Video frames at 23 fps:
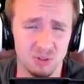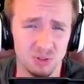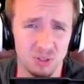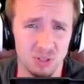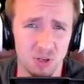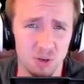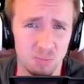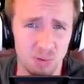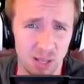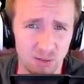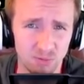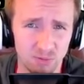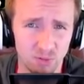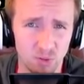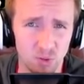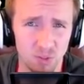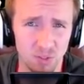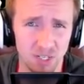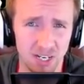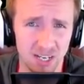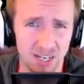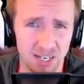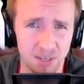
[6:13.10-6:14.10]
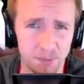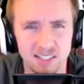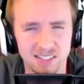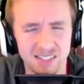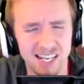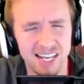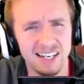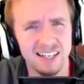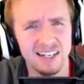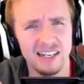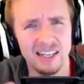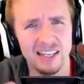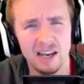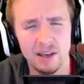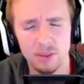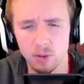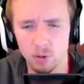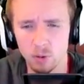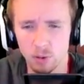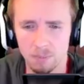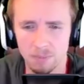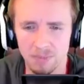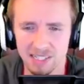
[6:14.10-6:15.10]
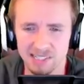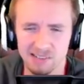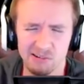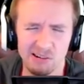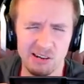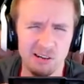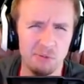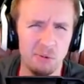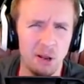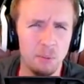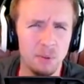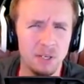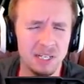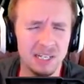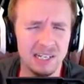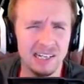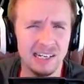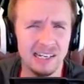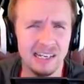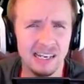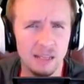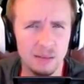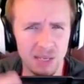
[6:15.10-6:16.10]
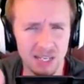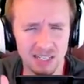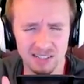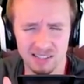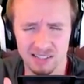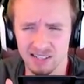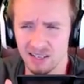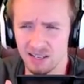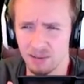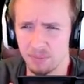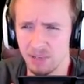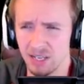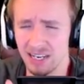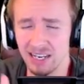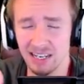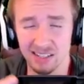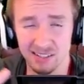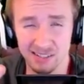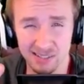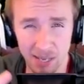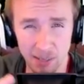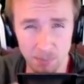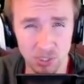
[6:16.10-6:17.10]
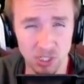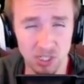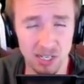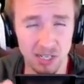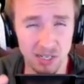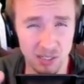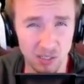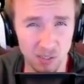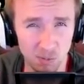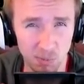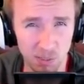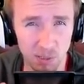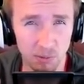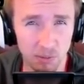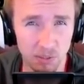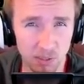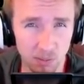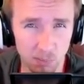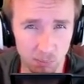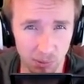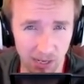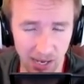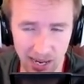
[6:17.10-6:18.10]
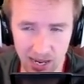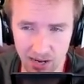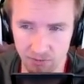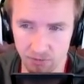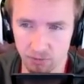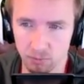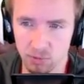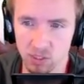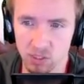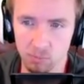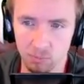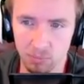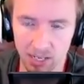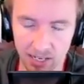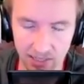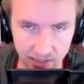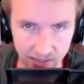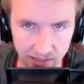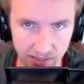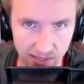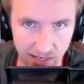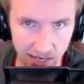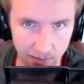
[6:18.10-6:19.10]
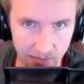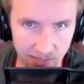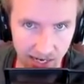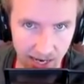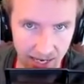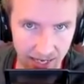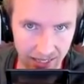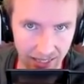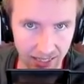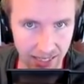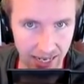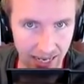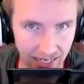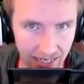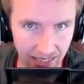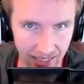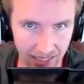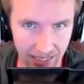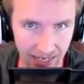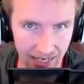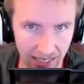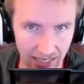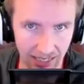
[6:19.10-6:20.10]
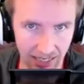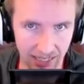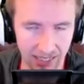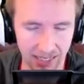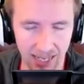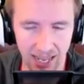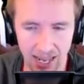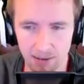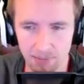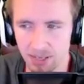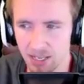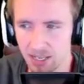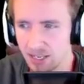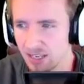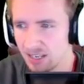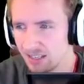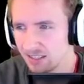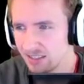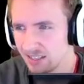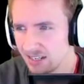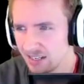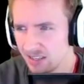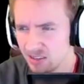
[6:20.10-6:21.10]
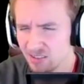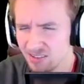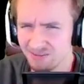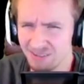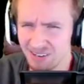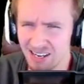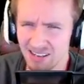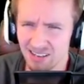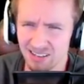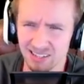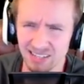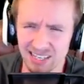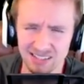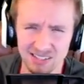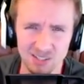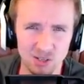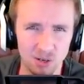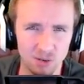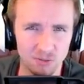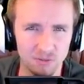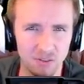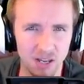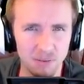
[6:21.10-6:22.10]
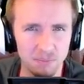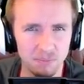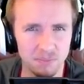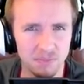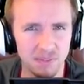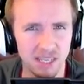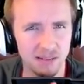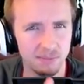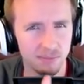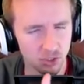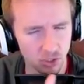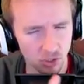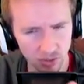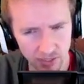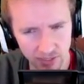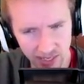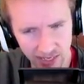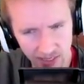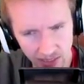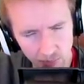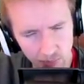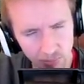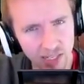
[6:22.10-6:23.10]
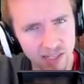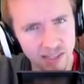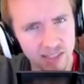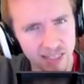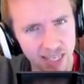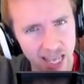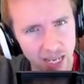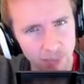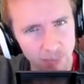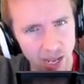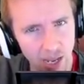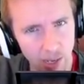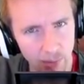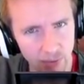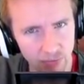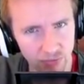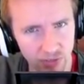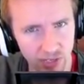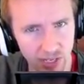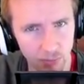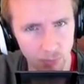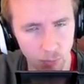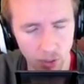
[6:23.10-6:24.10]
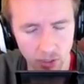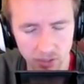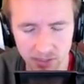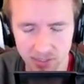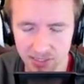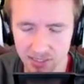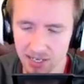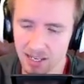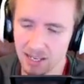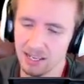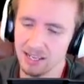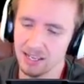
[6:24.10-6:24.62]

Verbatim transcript: or or go play Fortnite. Secondly, I thought, is there any way we can limit um, an exceptionally experienced player from just playing the same tank again and again and again? And then I thought, well, that's not fun. They, surely they can play the game however they want.